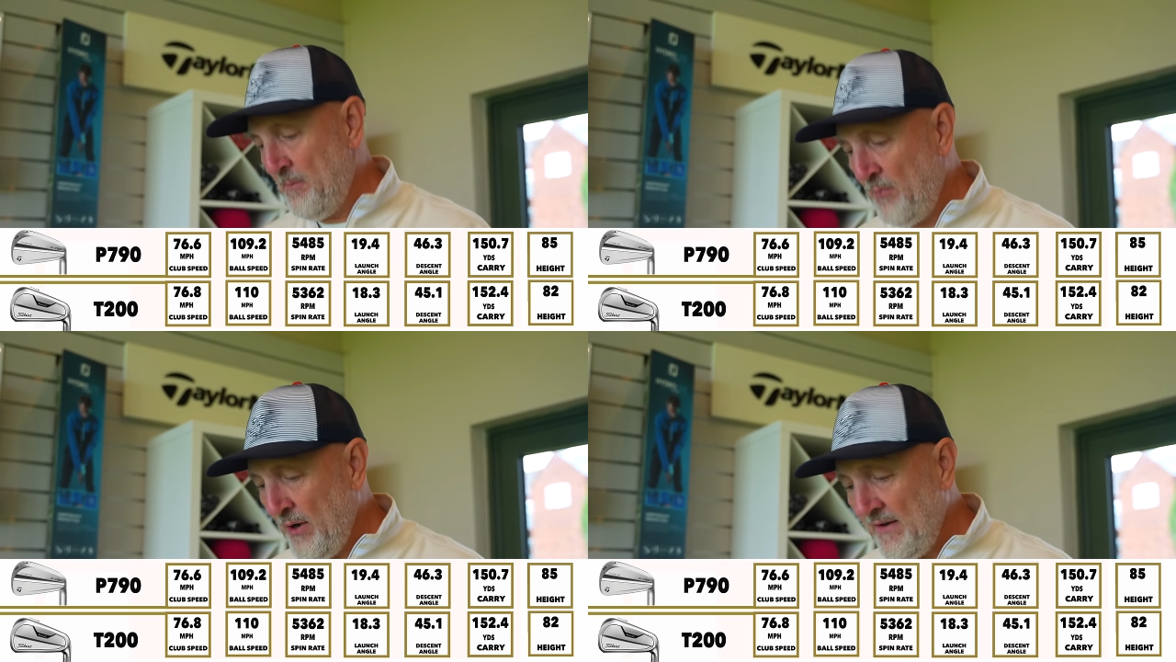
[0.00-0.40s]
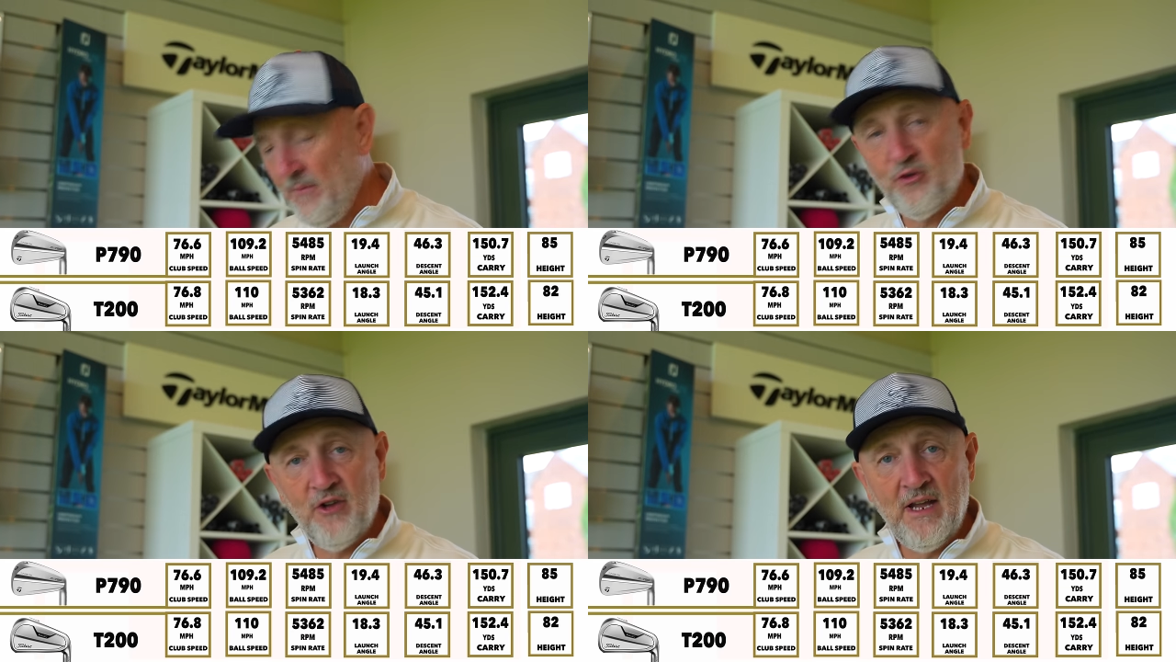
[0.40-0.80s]
pretty
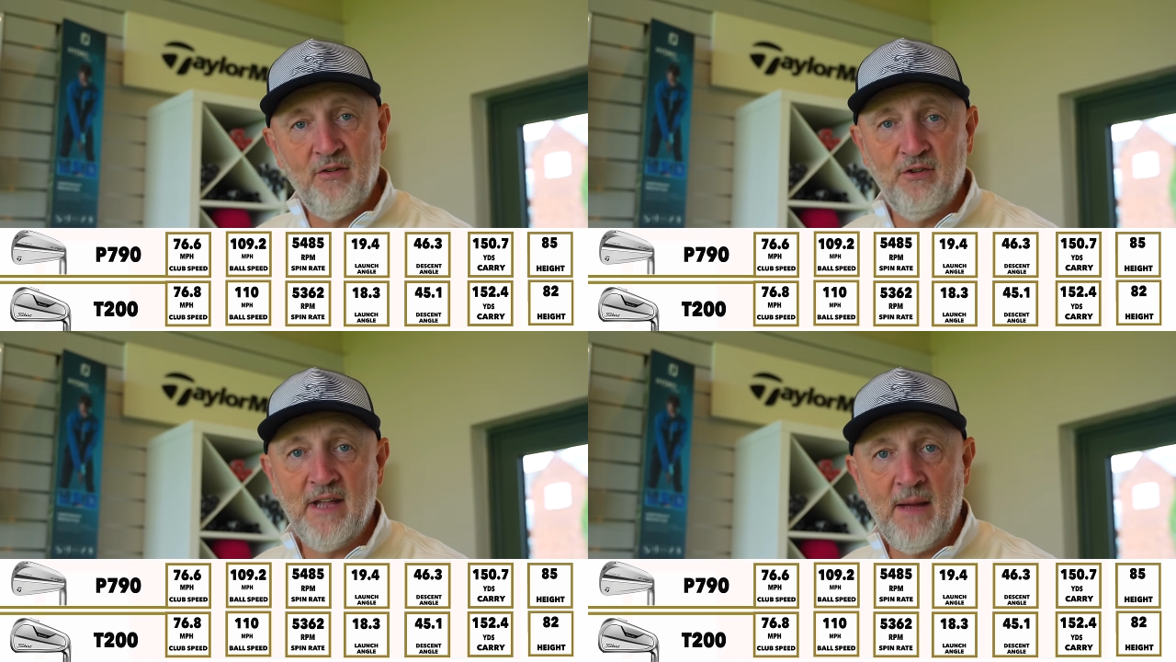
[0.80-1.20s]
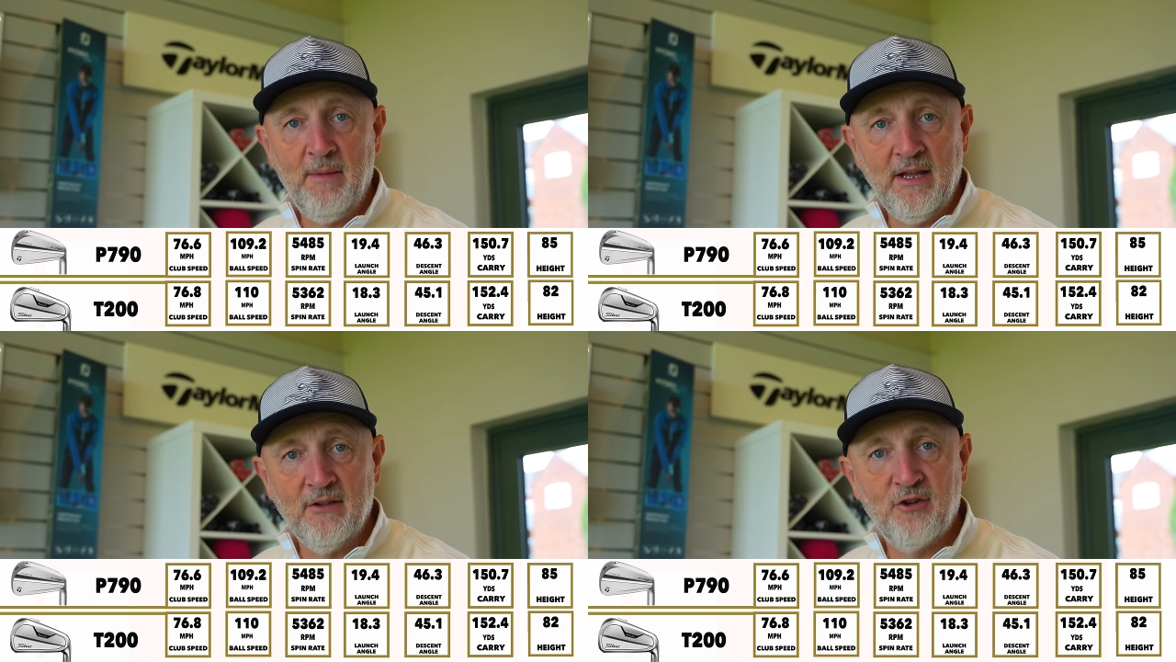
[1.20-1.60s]
much near as damn
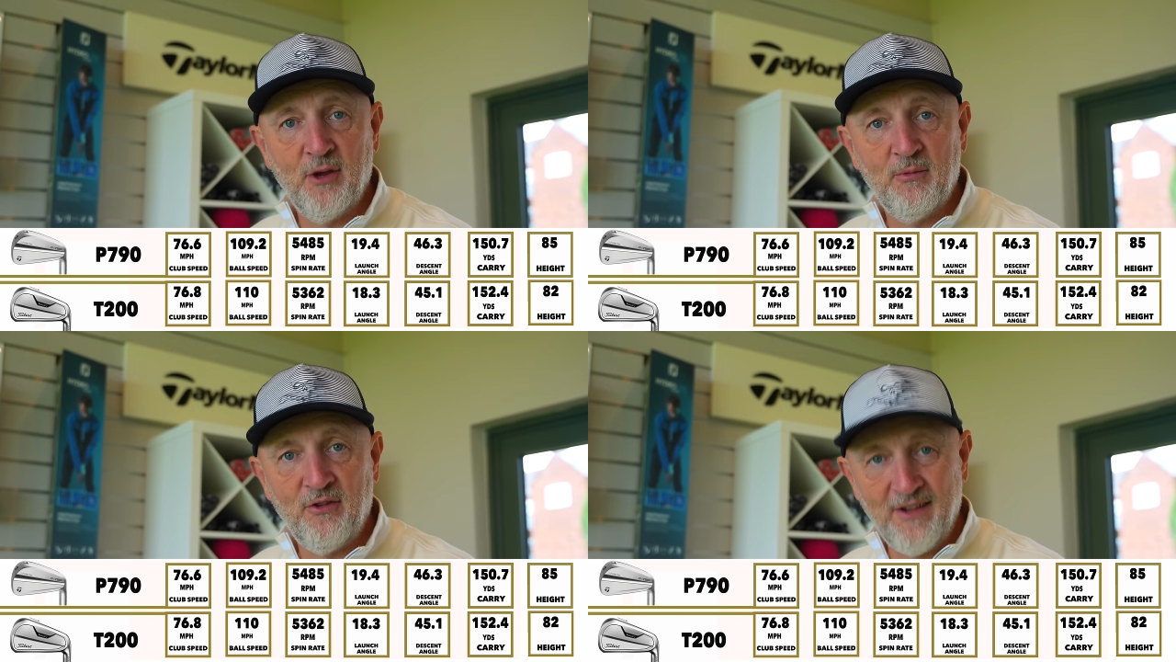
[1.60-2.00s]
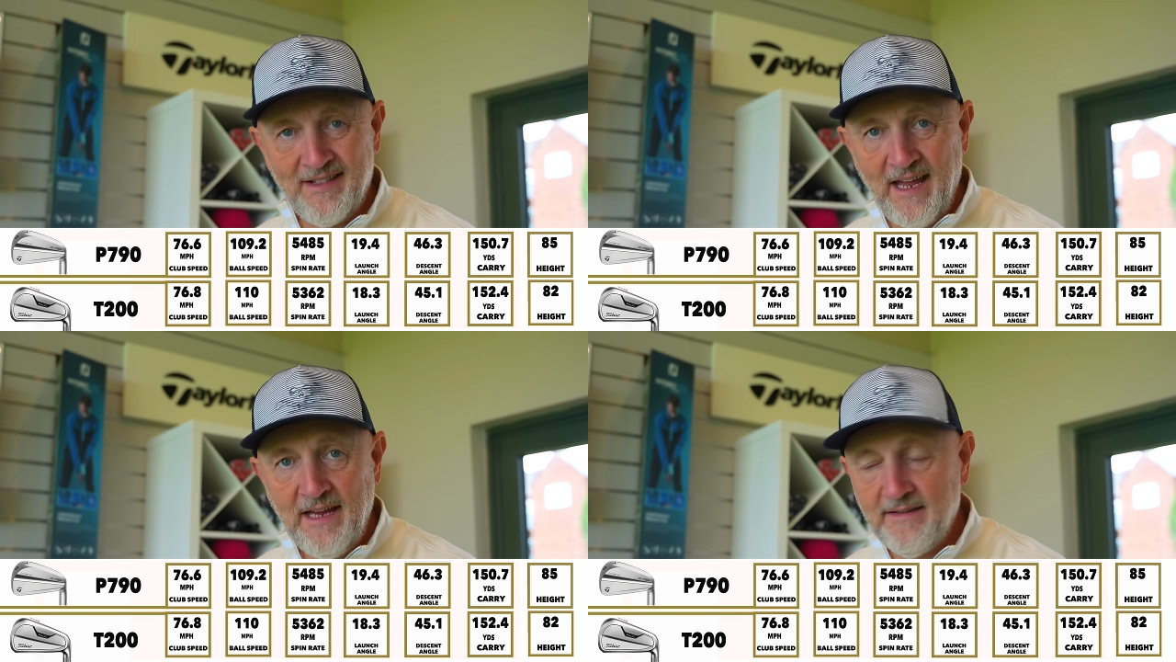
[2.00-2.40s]
it in terms of the
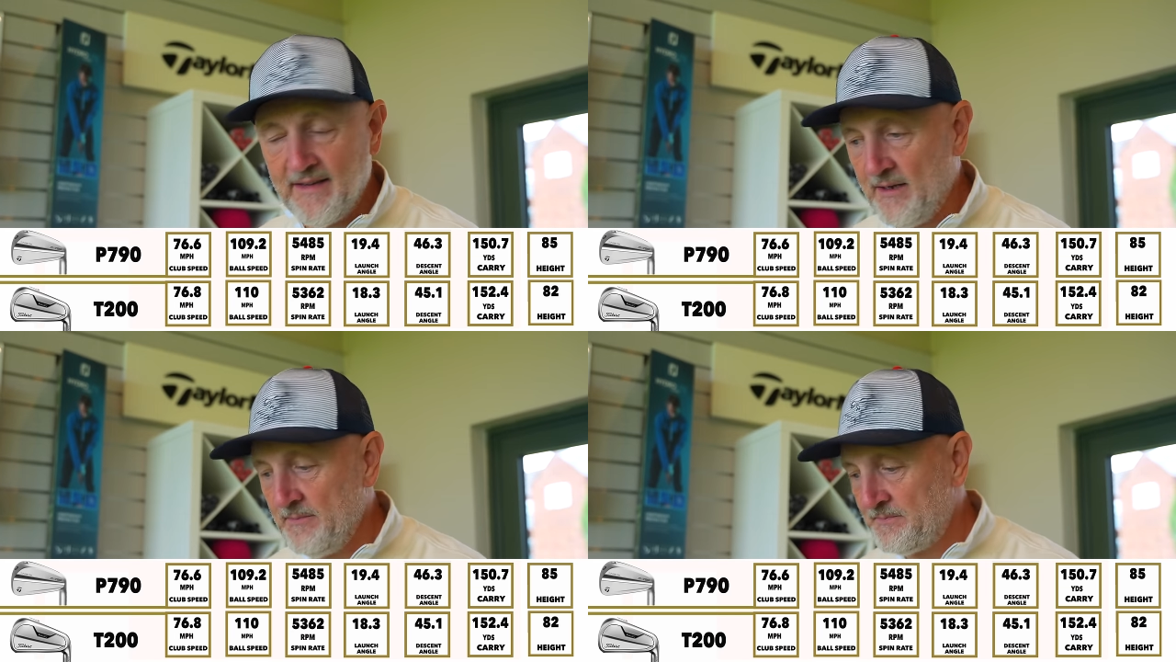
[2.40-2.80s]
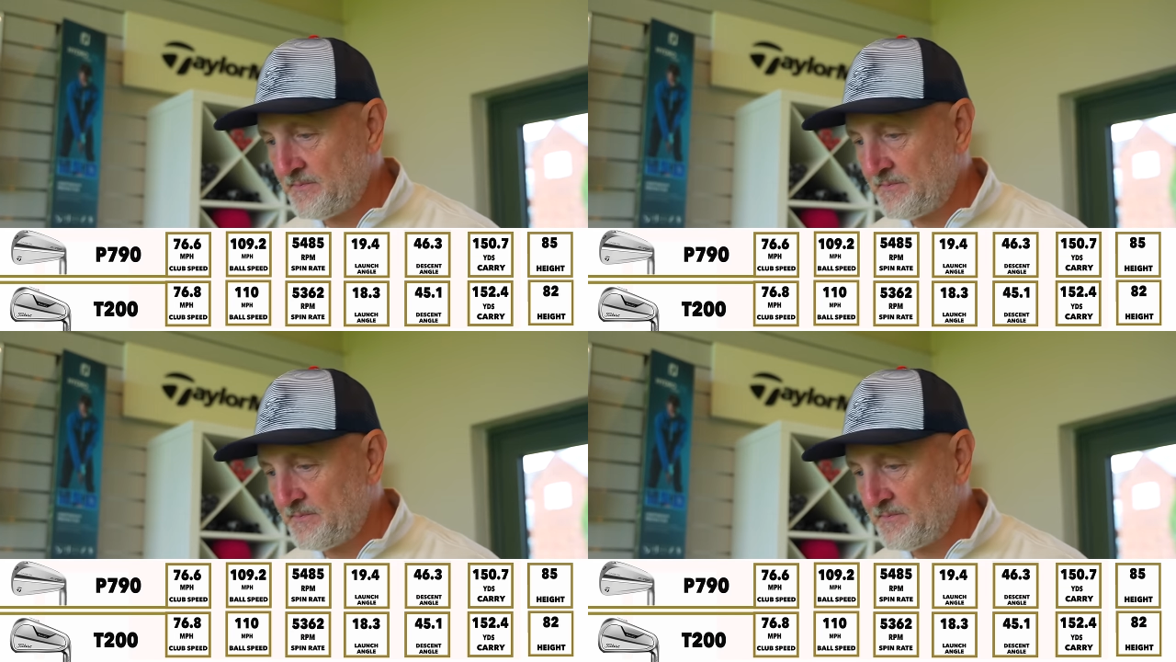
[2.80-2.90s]
data